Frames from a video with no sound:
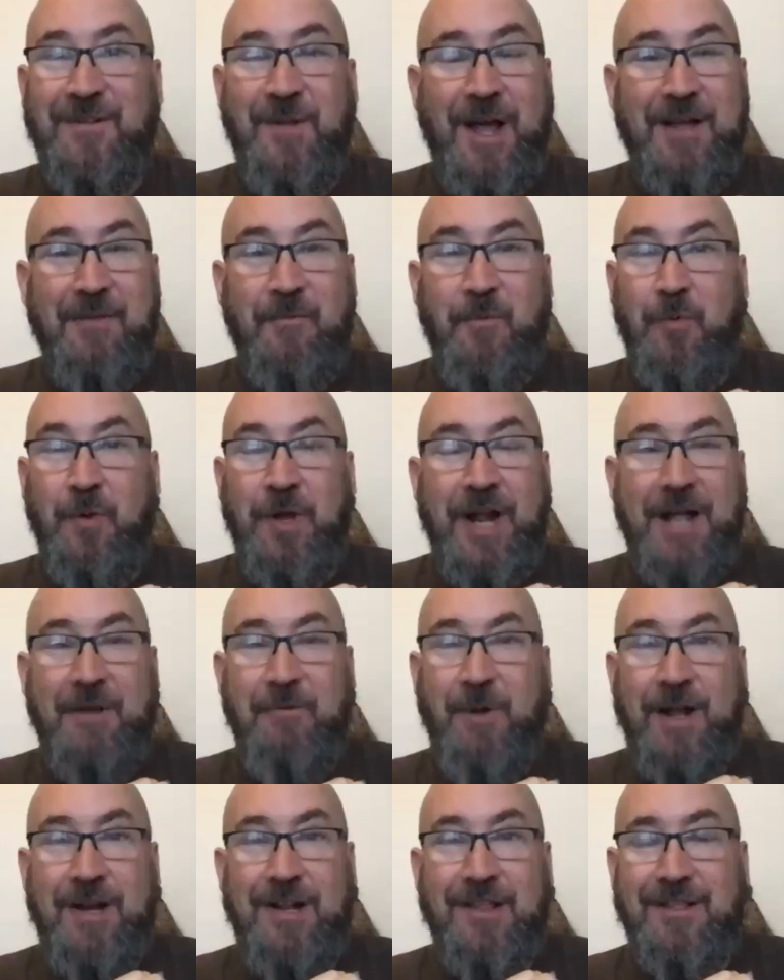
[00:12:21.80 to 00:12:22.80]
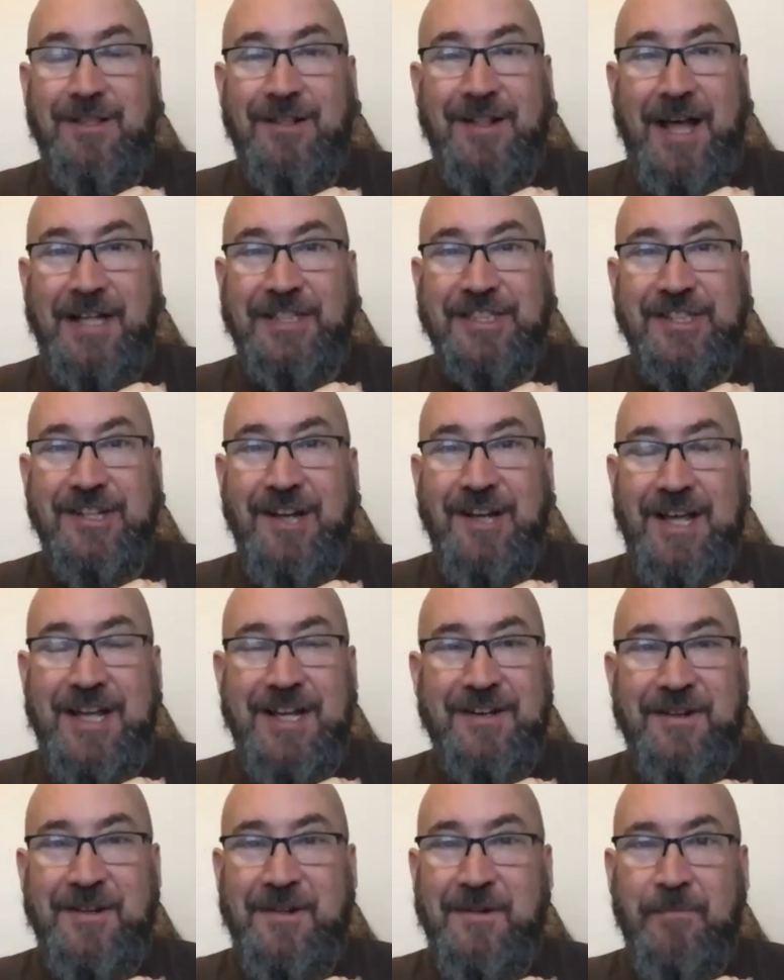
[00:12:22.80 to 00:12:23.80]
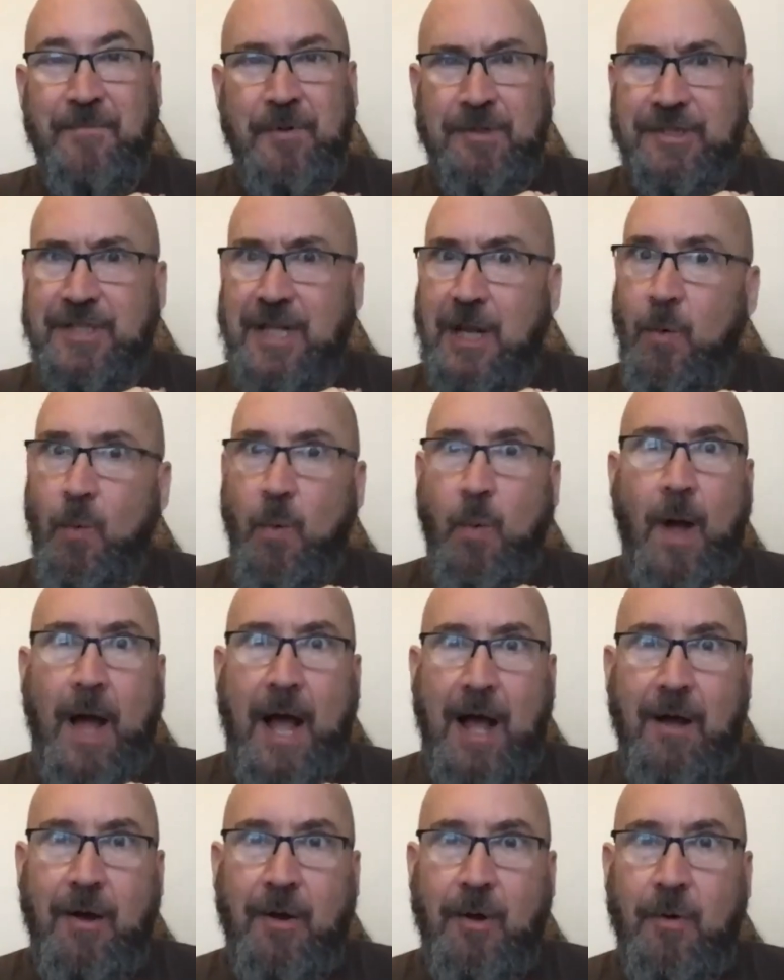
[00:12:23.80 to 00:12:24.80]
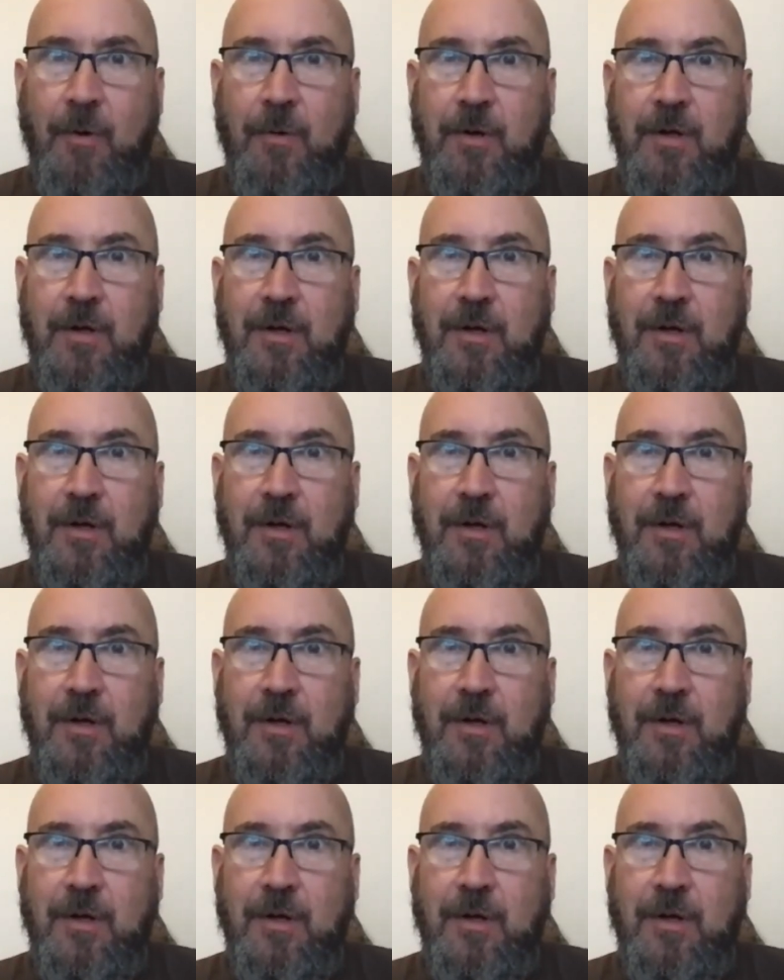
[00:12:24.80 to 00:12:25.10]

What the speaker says: when I read it last night, it was like, wow,